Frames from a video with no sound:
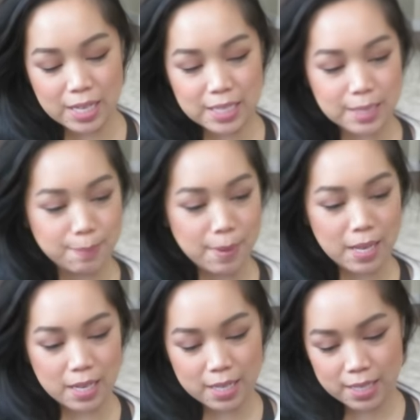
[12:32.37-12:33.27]

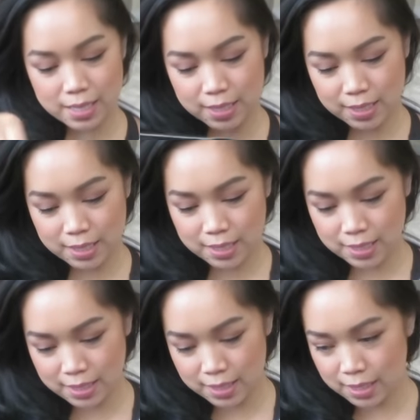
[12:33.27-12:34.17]
Cosmetics.